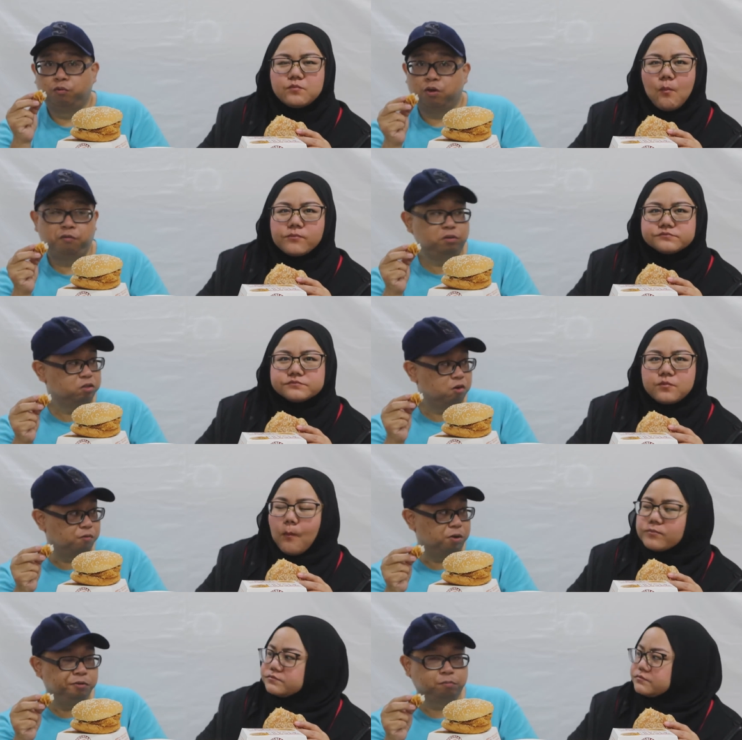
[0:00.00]
Speaker 1: If you're a fish
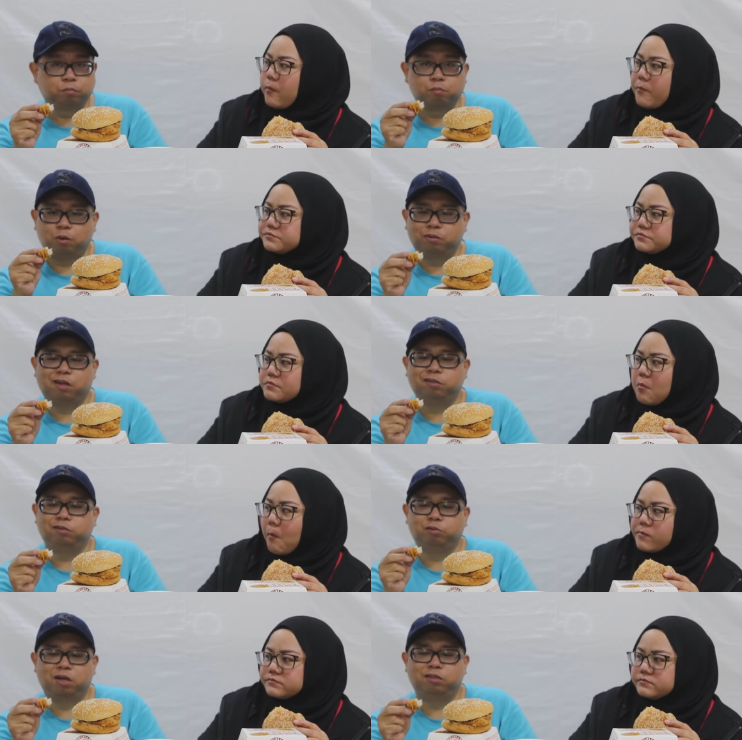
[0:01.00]
lover, you
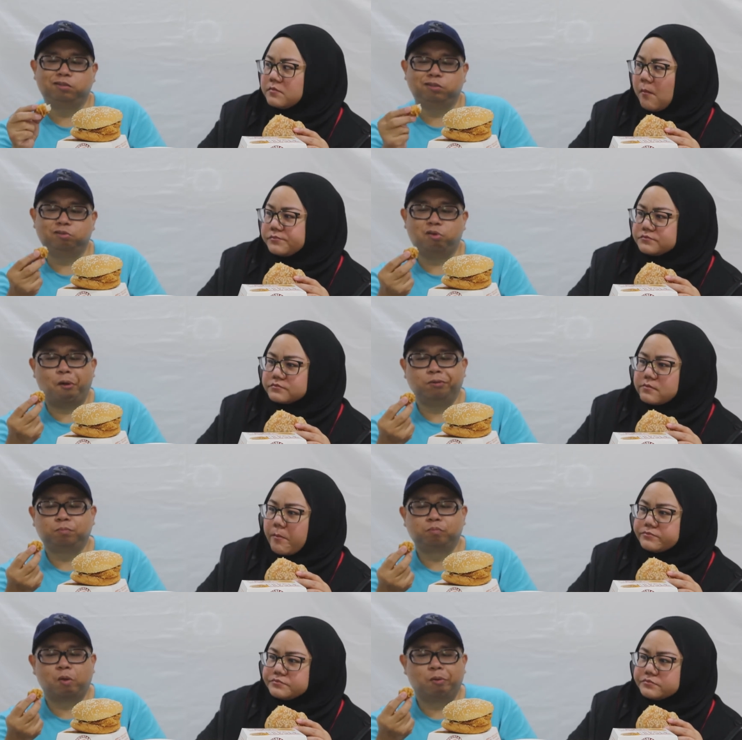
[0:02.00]
can you can
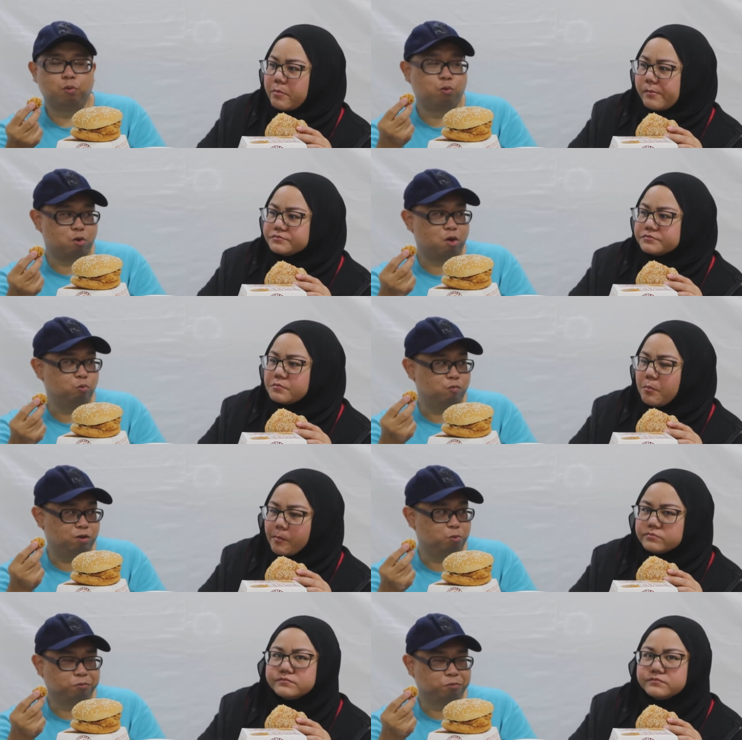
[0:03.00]
go wrong with this